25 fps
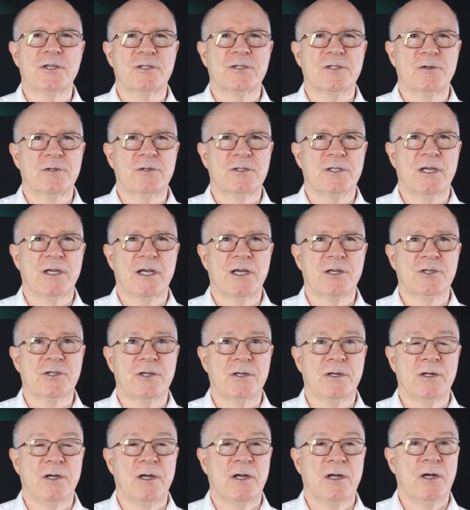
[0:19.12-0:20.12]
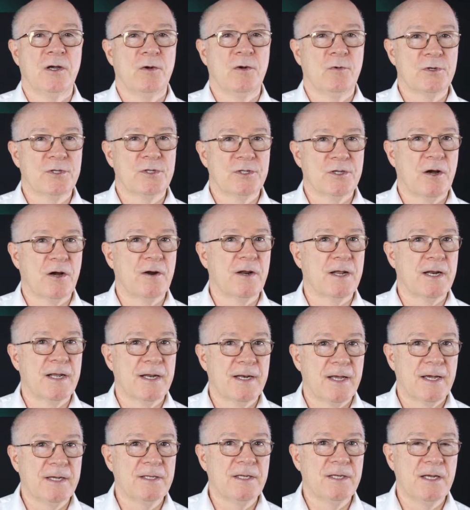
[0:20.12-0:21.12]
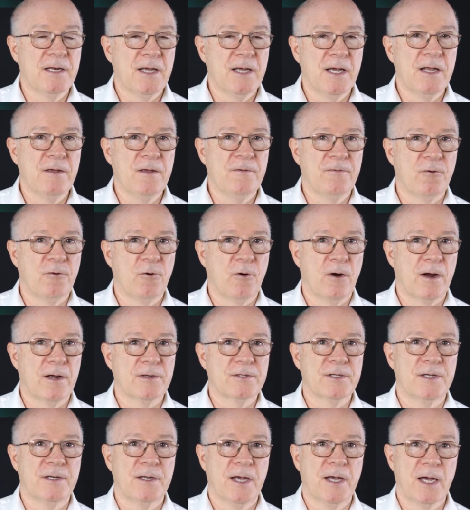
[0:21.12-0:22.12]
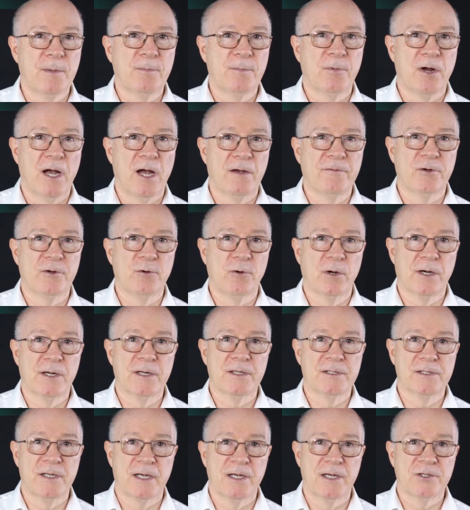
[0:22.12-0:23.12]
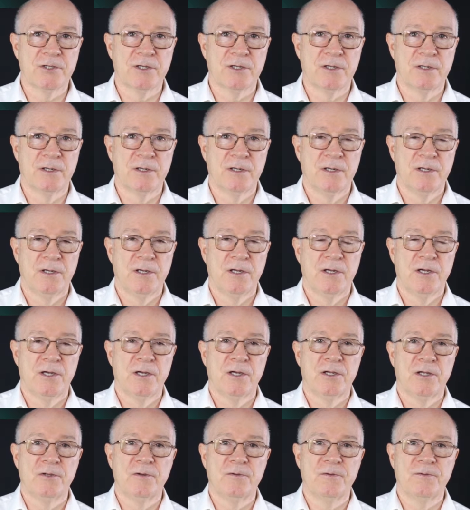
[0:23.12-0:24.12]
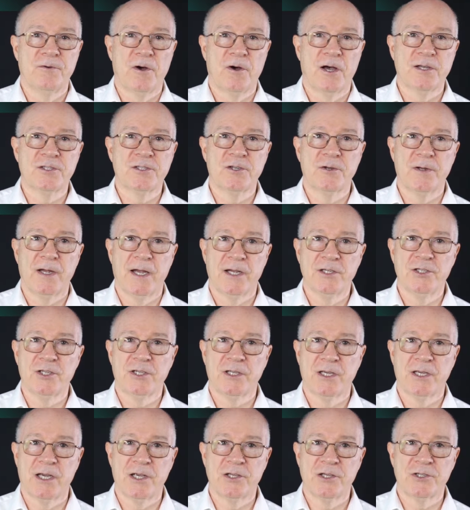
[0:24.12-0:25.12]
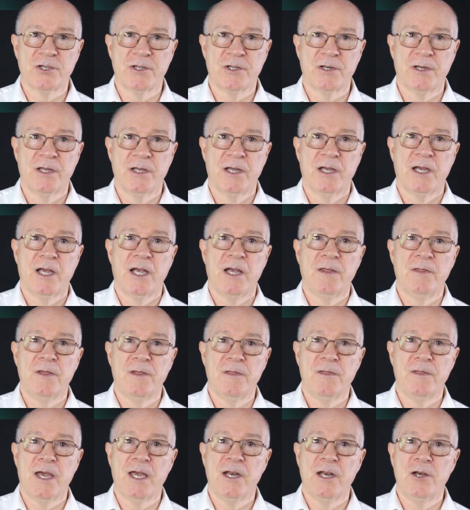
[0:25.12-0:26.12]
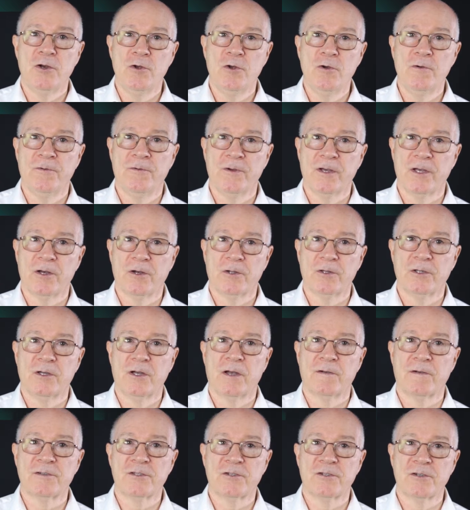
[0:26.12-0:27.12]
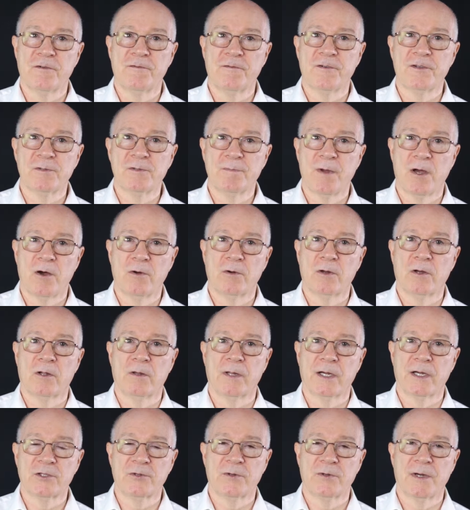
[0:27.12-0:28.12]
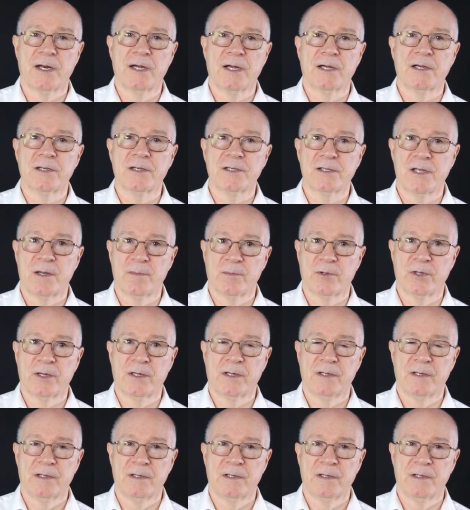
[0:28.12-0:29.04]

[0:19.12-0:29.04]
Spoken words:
Association, was started in 1984 as a nonprofit organization to foster education in the then new field of surface mount electronic assembly.